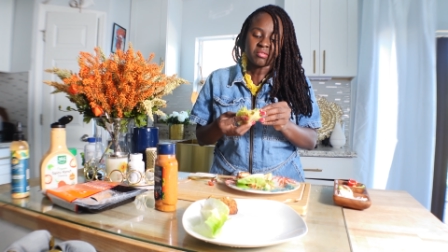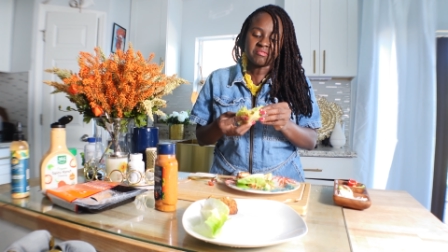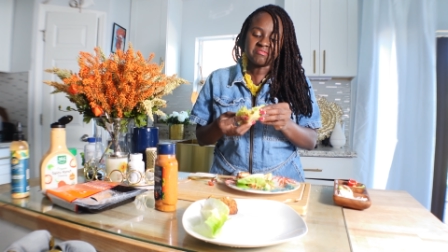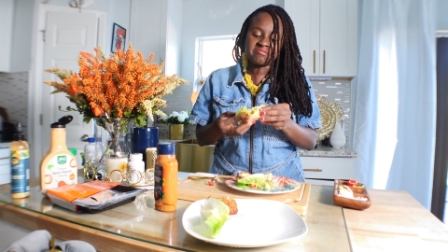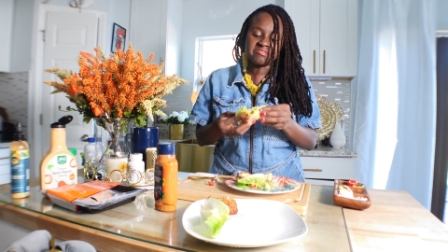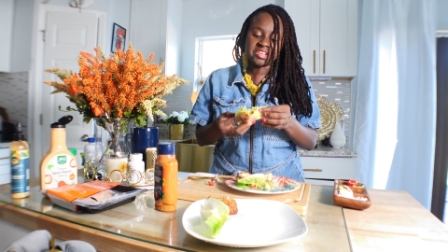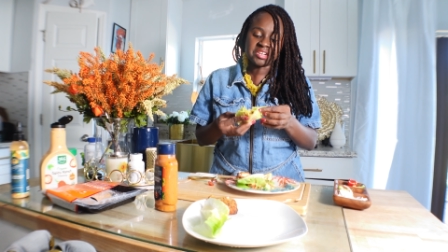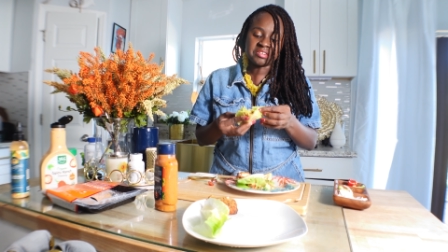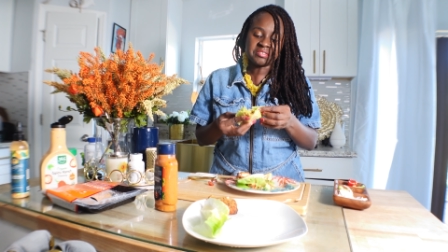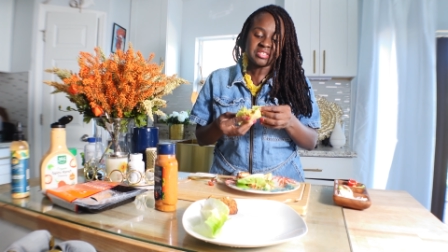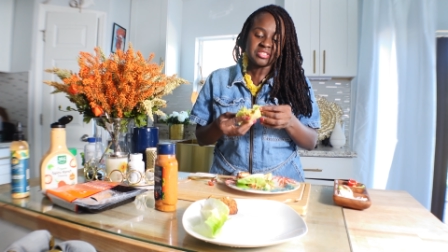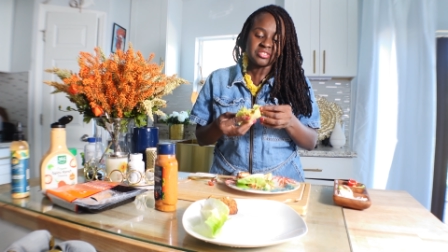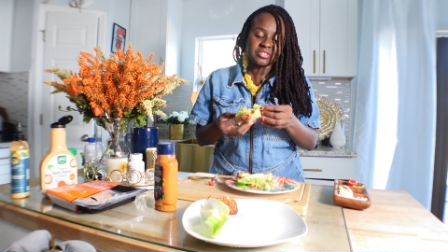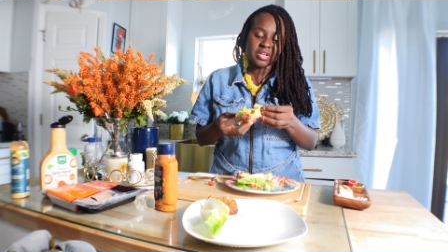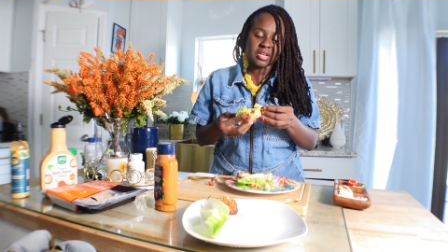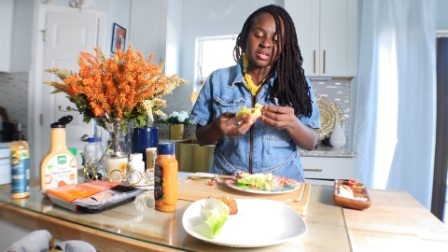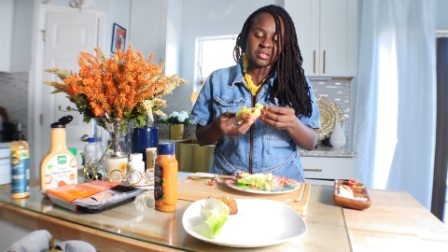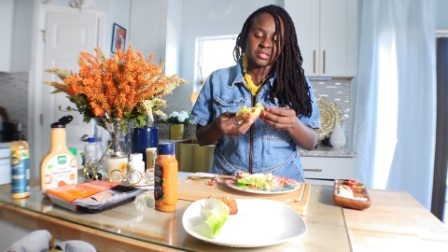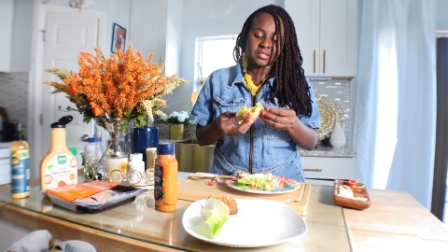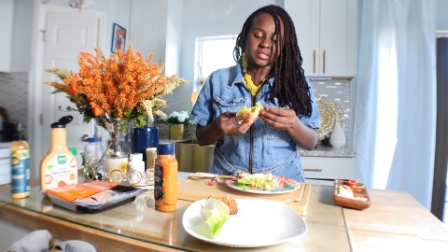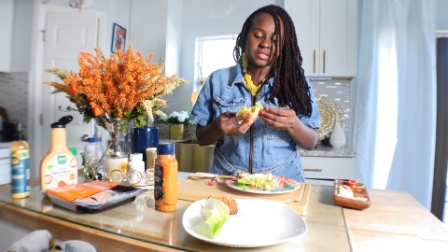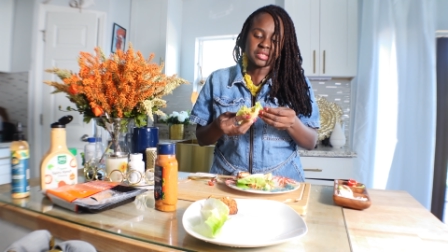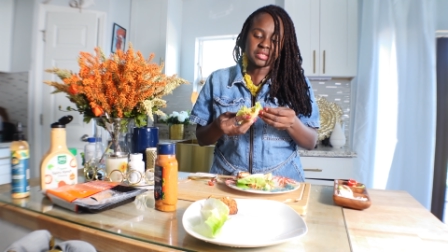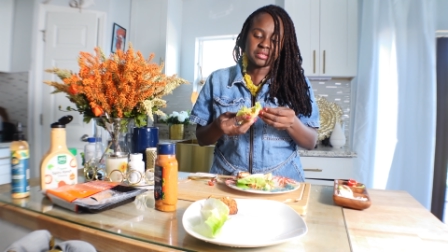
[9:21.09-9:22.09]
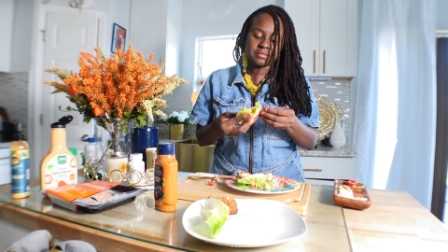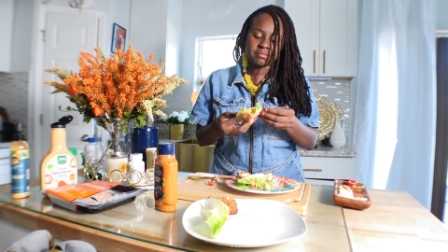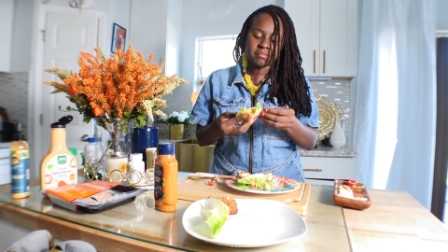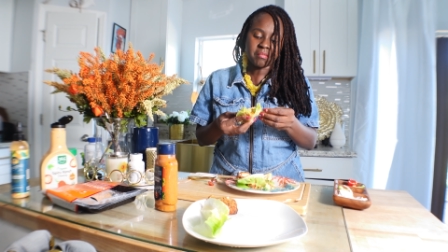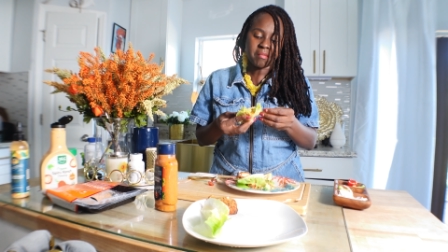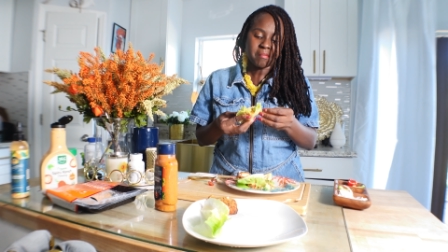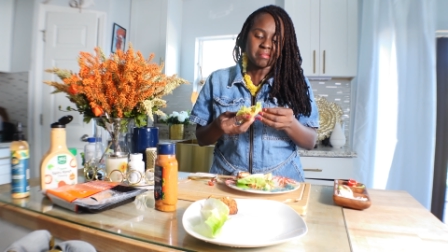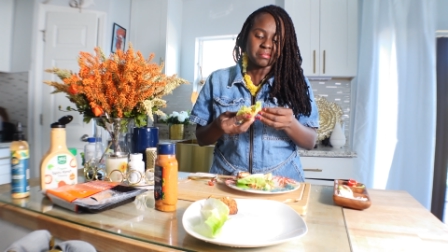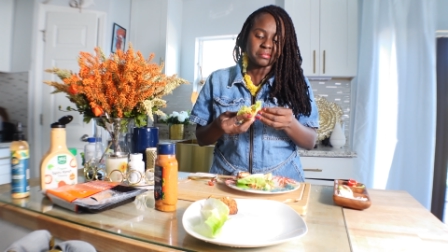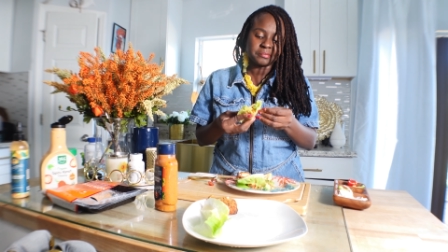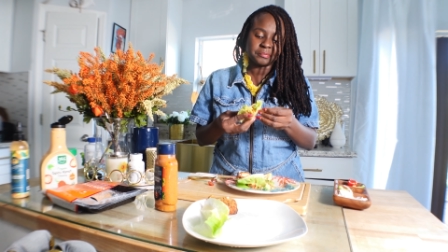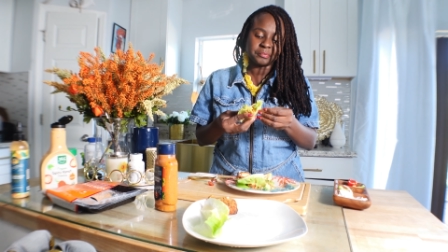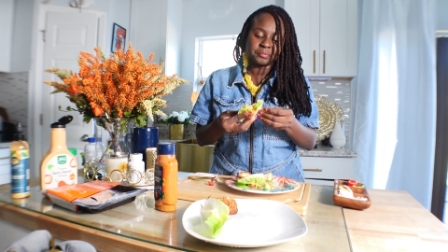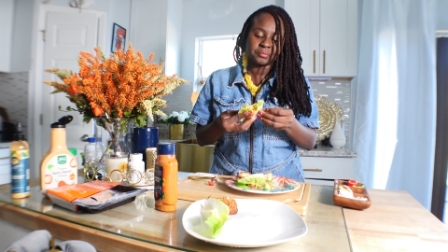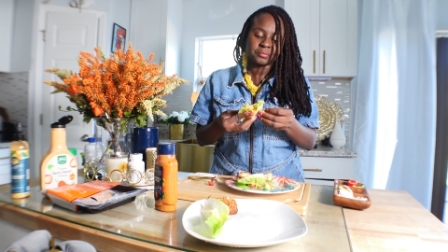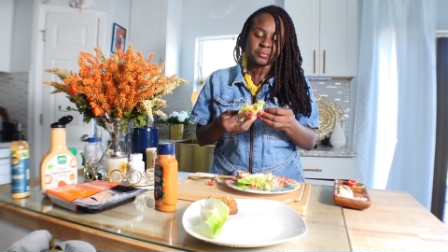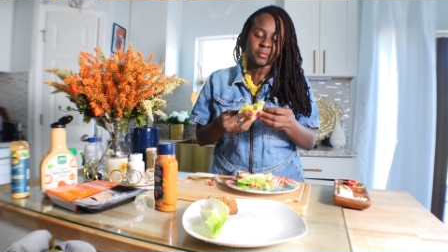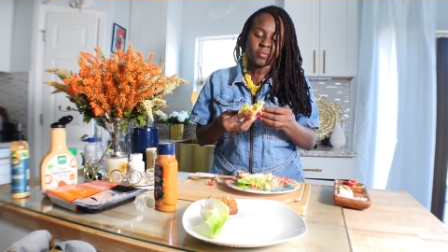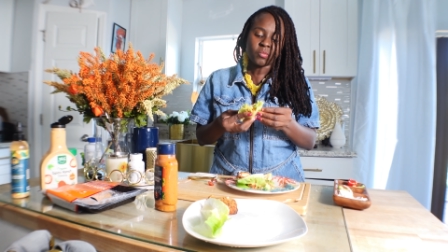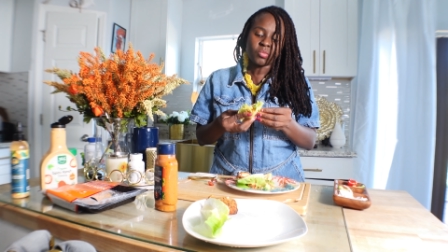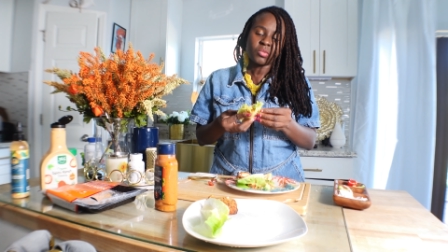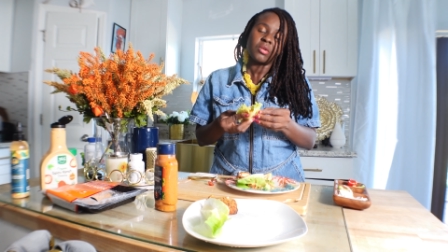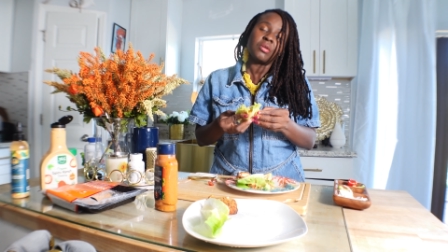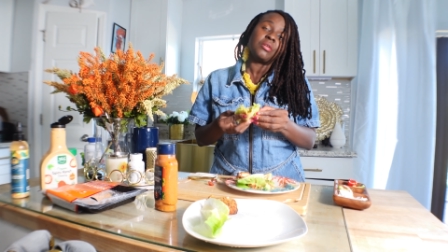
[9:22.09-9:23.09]
Very saucy.
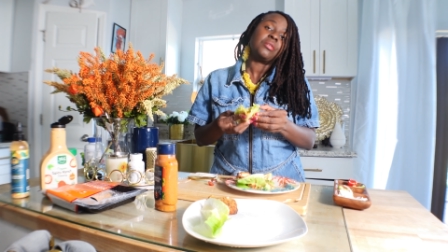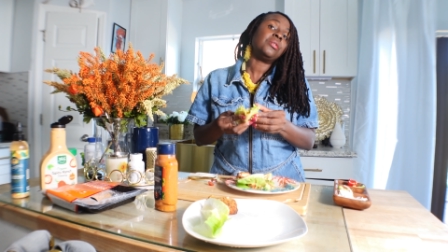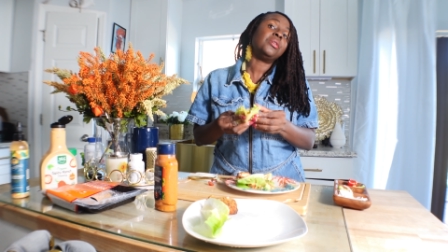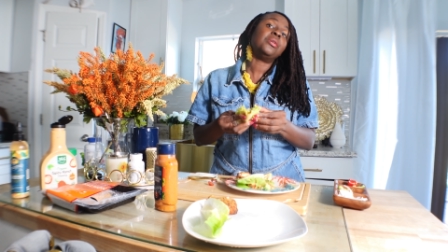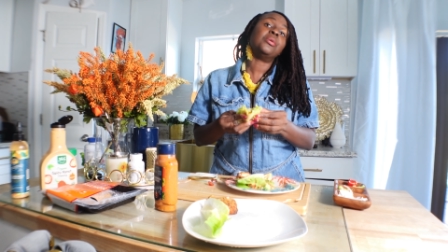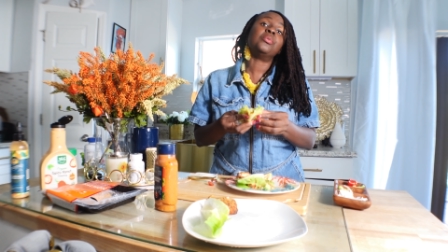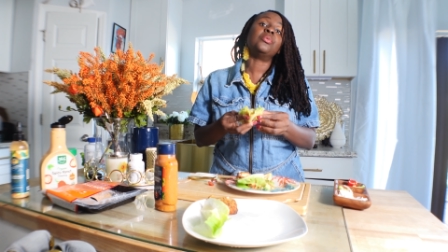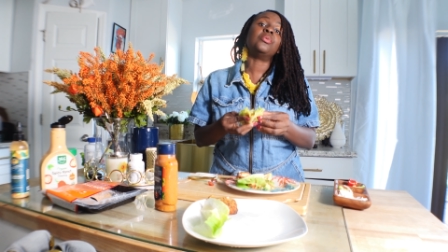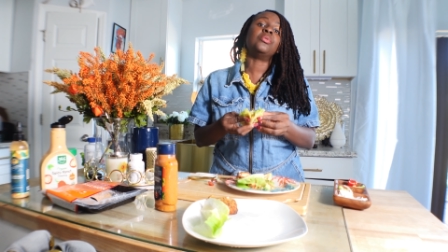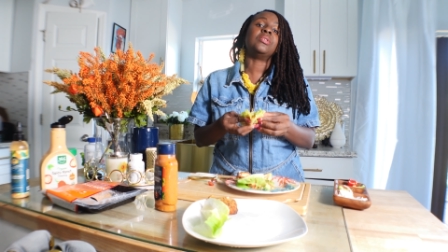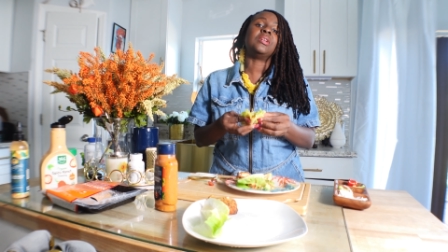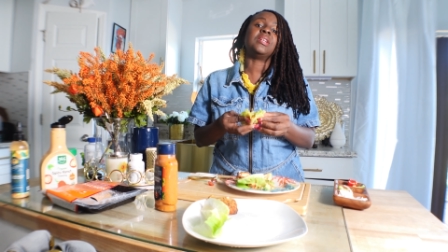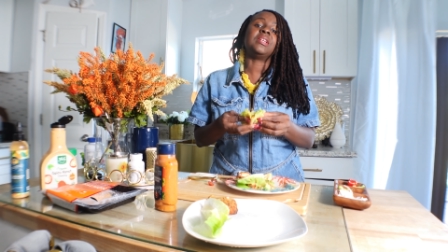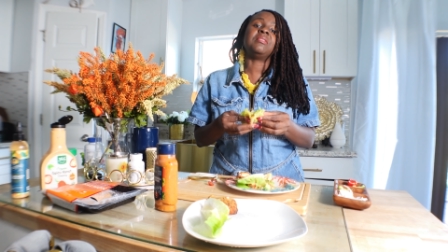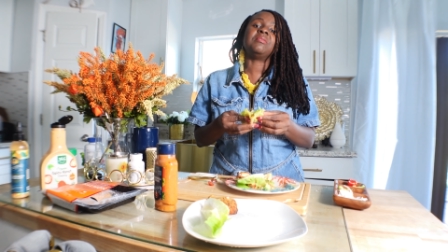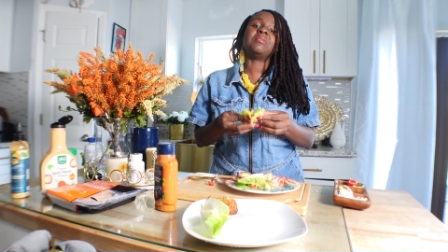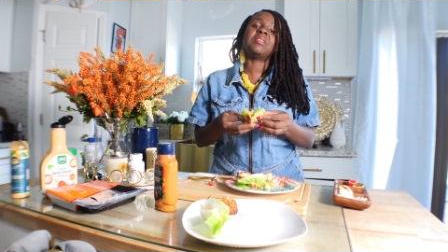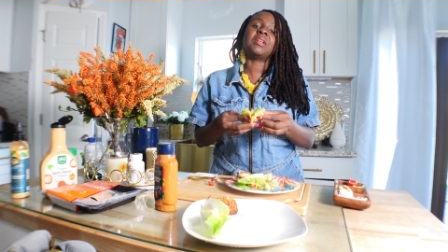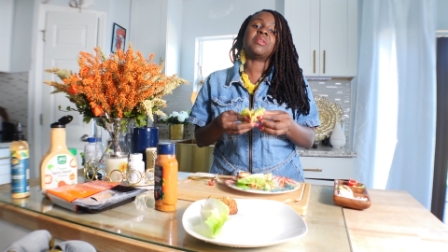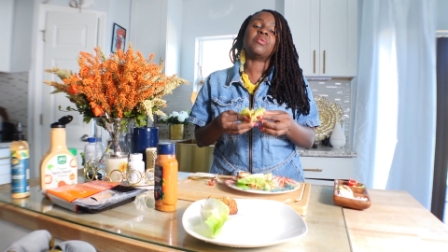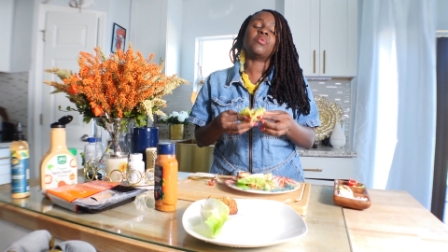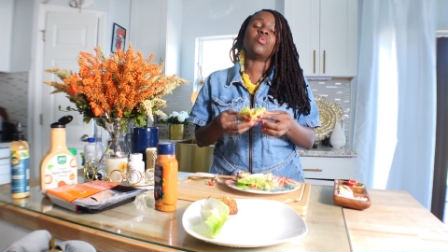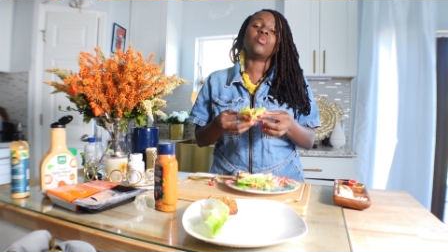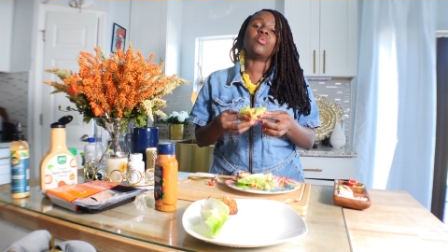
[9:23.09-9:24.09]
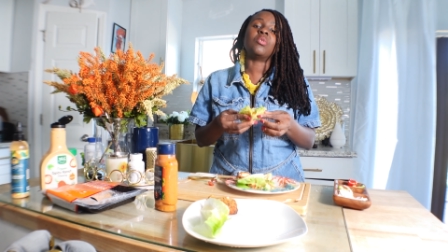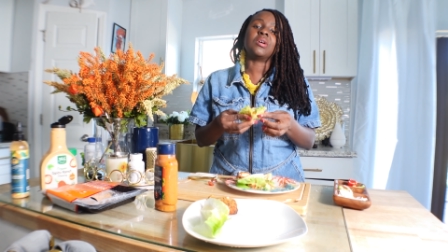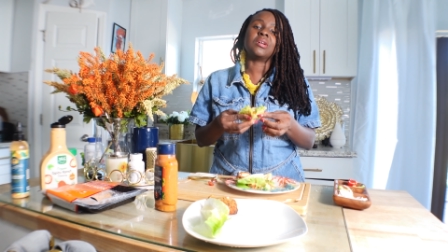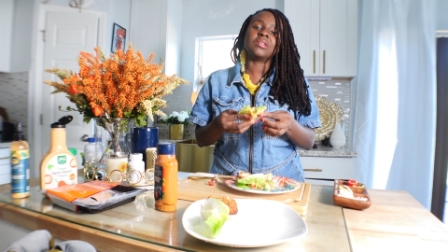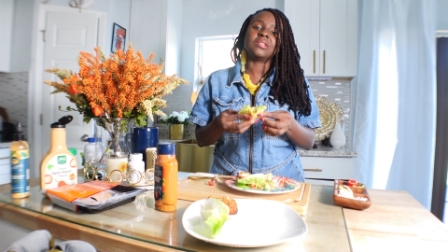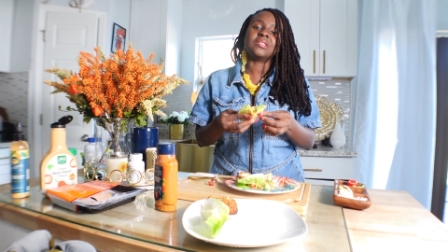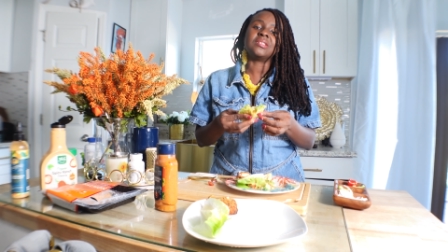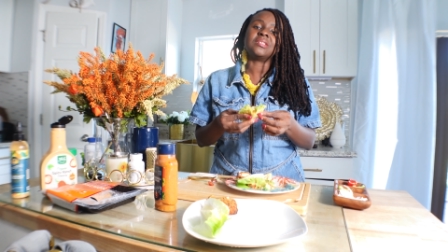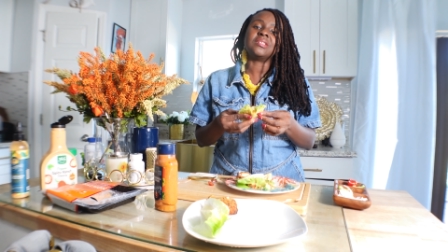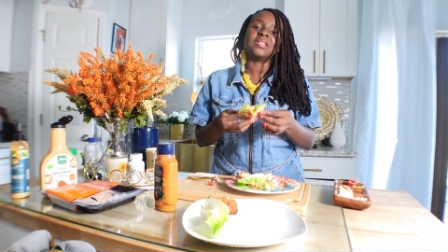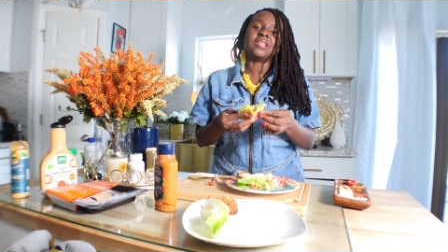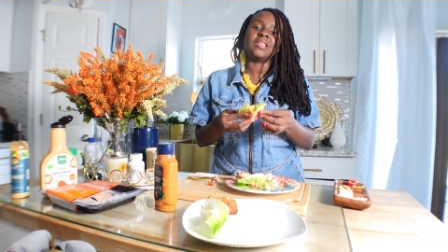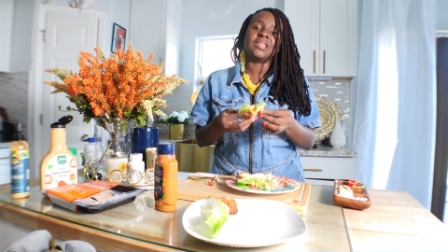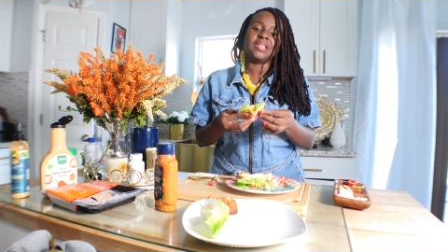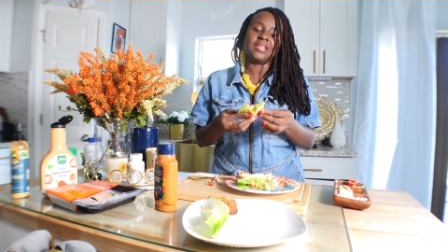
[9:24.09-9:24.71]
You won't even want to